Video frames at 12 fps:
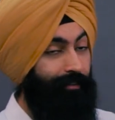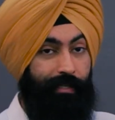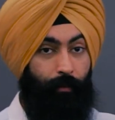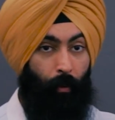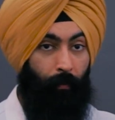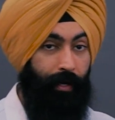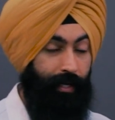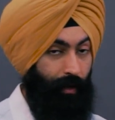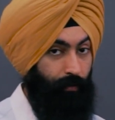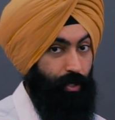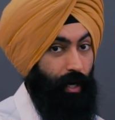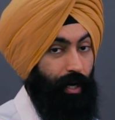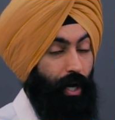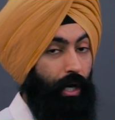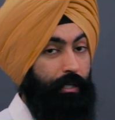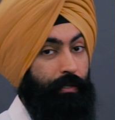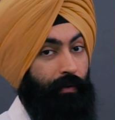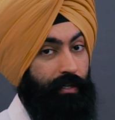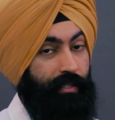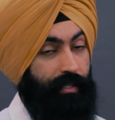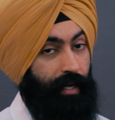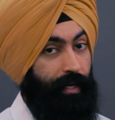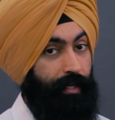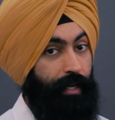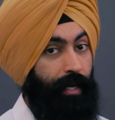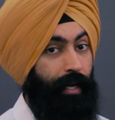have some more money and what you gotta also understand